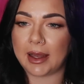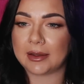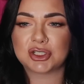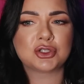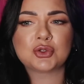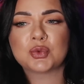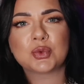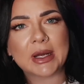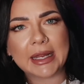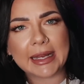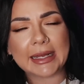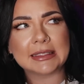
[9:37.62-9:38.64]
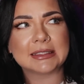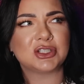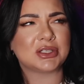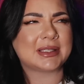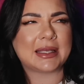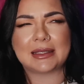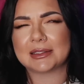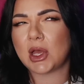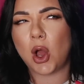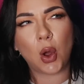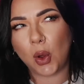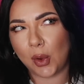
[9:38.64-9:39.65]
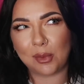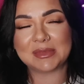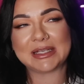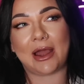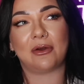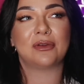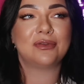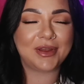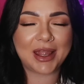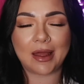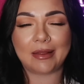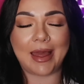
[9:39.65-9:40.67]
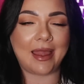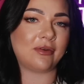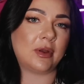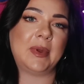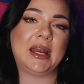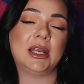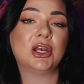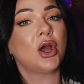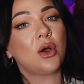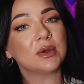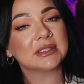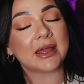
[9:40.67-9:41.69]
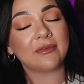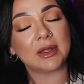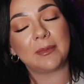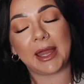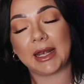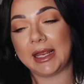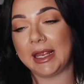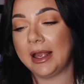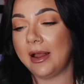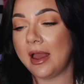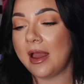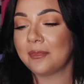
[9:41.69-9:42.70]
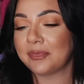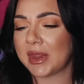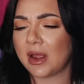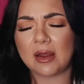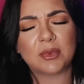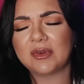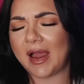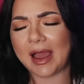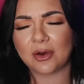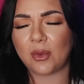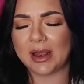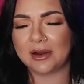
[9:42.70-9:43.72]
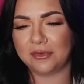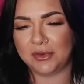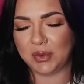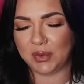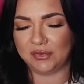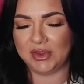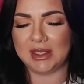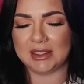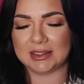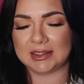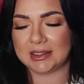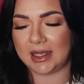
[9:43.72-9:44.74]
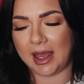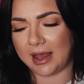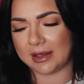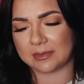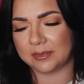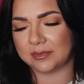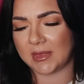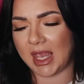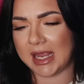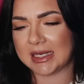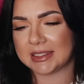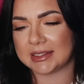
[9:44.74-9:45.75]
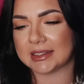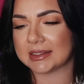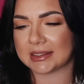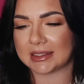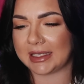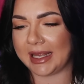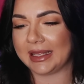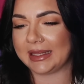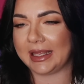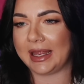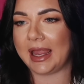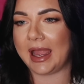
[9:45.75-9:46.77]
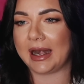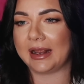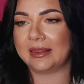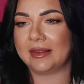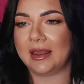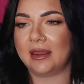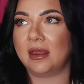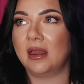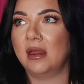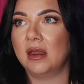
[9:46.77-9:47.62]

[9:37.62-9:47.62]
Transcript: streets, just like this hometown feel. Everybody knows everybody. We've had quite a few of these cases lately, and I think